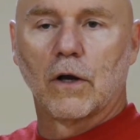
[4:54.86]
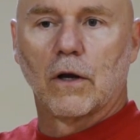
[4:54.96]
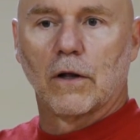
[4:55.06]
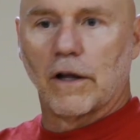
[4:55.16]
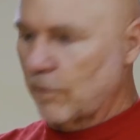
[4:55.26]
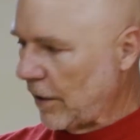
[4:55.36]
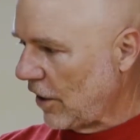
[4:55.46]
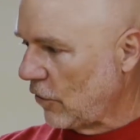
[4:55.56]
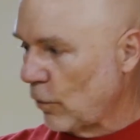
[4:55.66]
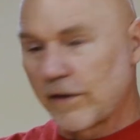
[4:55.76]
That's
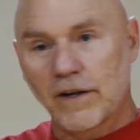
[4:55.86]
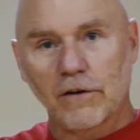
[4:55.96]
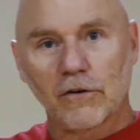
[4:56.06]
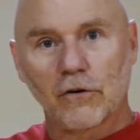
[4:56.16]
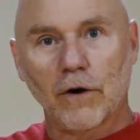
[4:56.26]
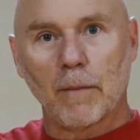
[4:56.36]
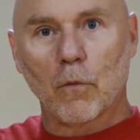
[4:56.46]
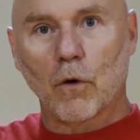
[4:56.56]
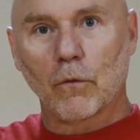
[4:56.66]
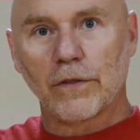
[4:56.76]
because we tend to grip
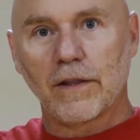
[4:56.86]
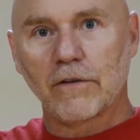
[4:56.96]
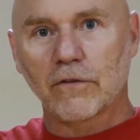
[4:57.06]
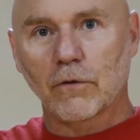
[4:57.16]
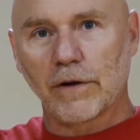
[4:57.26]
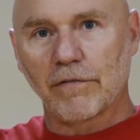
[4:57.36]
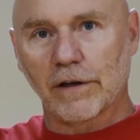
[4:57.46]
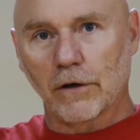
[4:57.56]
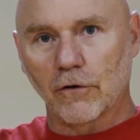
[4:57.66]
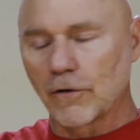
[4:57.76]
more with these three
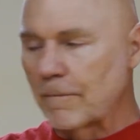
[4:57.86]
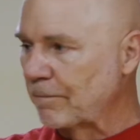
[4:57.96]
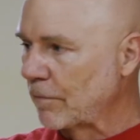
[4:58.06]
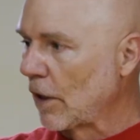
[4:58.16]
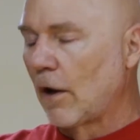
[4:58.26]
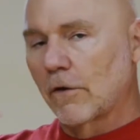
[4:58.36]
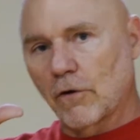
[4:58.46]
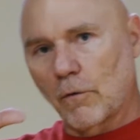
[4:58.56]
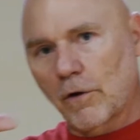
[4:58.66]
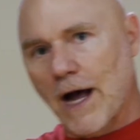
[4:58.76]
fingers.
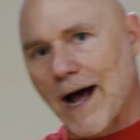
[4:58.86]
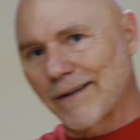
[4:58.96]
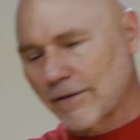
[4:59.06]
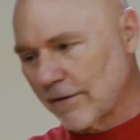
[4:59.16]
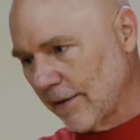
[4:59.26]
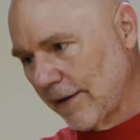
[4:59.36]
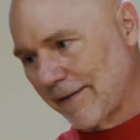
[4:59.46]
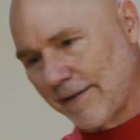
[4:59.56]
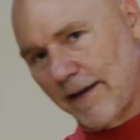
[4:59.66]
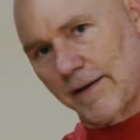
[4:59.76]
So consciously
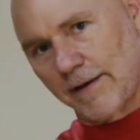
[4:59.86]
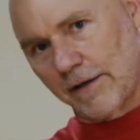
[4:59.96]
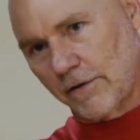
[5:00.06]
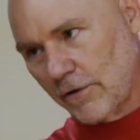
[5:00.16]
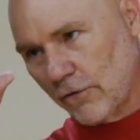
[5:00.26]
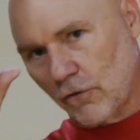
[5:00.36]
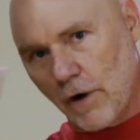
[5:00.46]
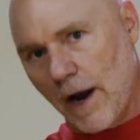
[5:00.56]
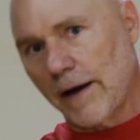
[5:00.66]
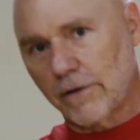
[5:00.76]
attending to
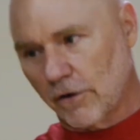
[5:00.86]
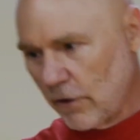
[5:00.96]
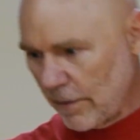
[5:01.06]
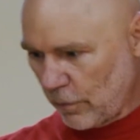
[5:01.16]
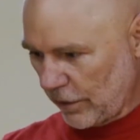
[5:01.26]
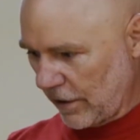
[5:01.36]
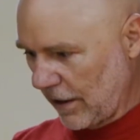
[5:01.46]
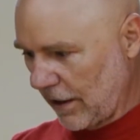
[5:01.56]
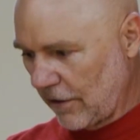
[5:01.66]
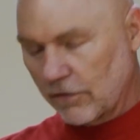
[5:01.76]
trying to grip with
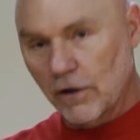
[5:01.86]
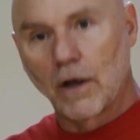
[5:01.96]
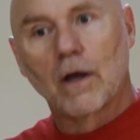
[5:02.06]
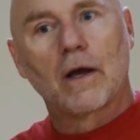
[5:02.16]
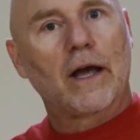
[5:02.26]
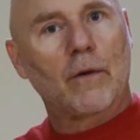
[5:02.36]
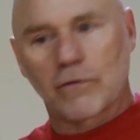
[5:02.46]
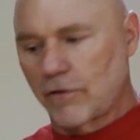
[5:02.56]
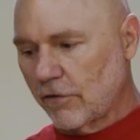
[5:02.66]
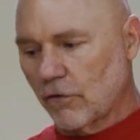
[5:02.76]
these
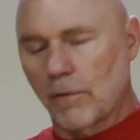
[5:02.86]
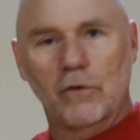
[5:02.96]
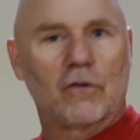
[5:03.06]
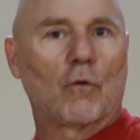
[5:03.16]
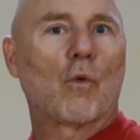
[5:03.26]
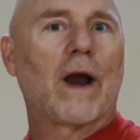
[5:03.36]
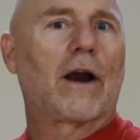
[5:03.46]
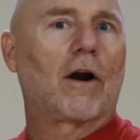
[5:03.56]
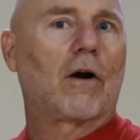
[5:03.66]
helps distribute the wear